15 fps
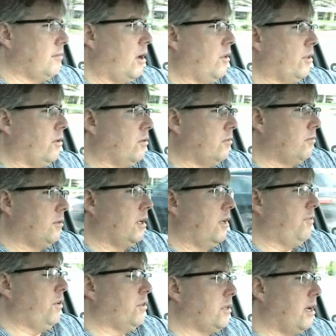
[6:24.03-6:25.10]
Although
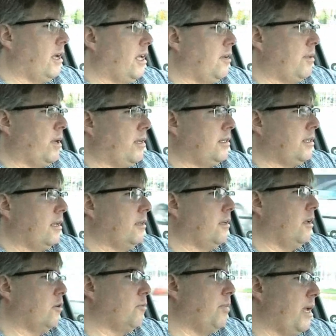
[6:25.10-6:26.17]
if you're talking about a
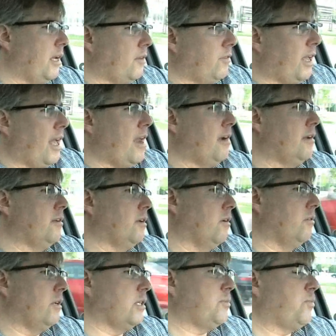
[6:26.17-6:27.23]
$10 Bank of Canada
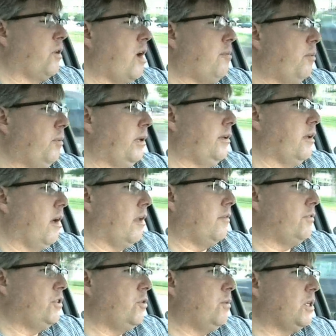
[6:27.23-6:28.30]
note, it's probably not
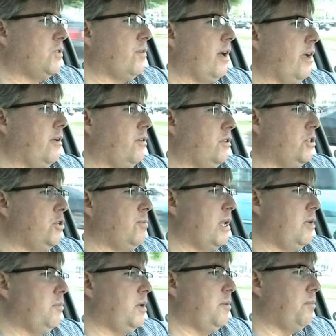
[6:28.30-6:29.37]
of too much value to too
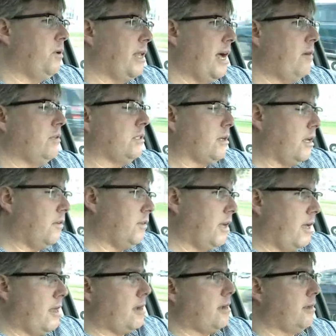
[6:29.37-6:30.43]
many people outside of
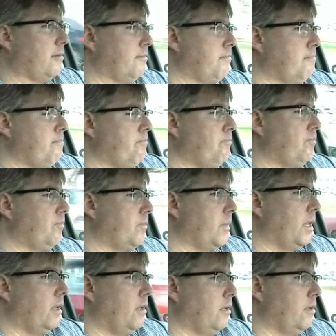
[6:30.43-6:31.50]
Canada.
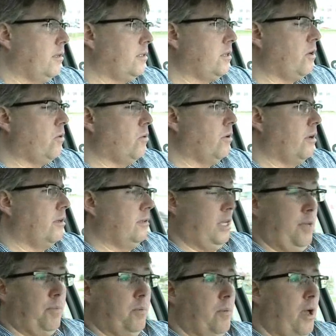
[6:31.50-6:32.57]
So
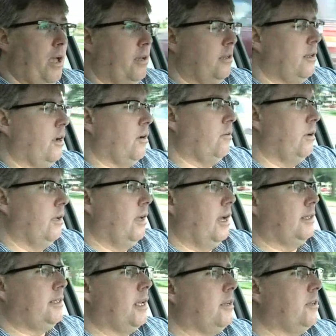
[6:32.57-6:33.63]
keep in mind,
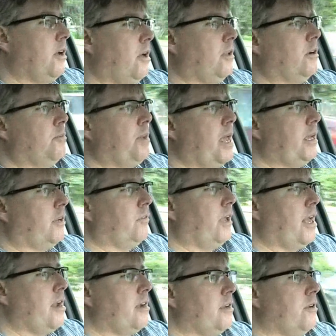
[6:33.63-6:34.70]
a $10 Bank of
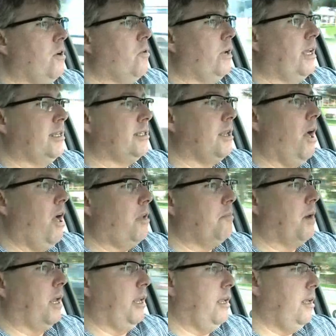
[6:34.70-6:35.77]
Canada note is not
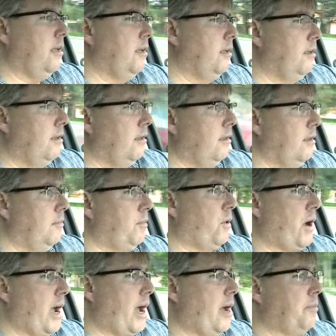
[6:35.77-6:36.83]
money,
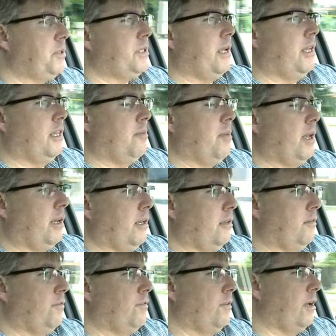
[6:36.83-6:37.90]
perhaps, in the middle
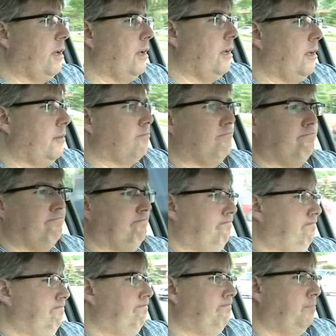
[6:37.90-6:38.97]
of,
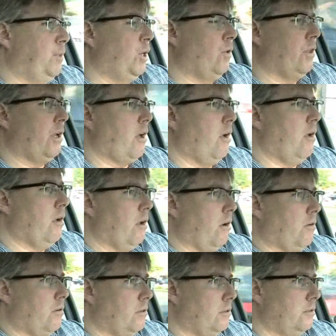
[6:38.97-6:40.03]
the Congo.